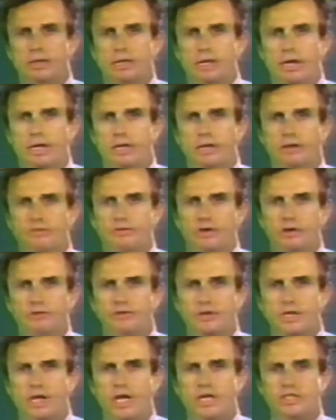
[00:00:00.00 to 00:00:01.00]
And in the
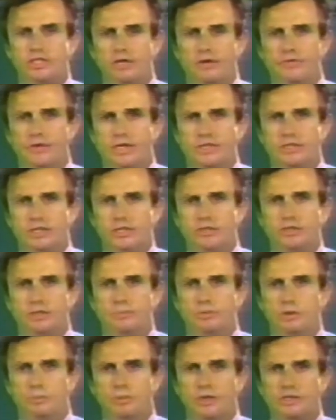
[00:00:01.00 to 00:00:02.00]
verification of that
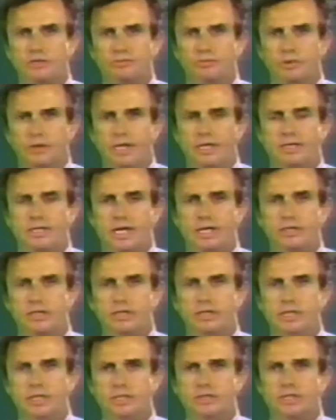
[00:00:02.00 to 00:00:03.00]
system, you must relate that to
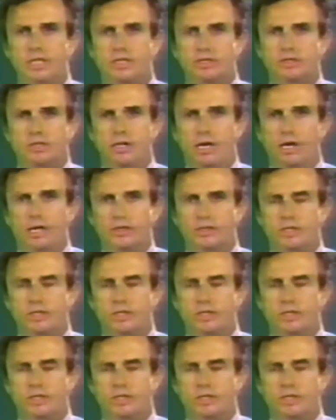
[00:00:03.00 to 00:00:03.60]
the E6 log,